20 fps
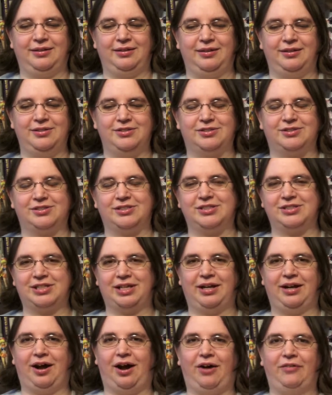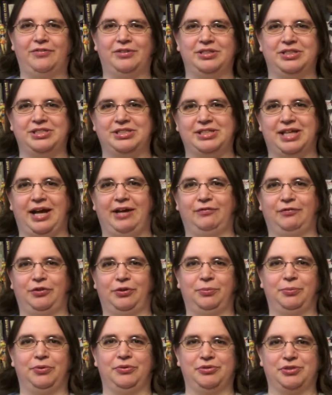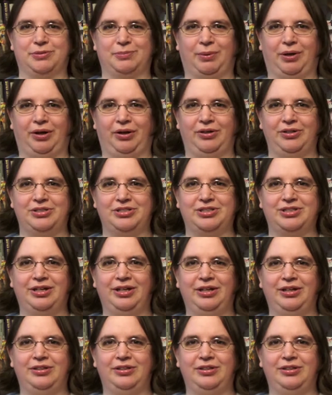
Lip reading: he's just kind of off to the side for the most part.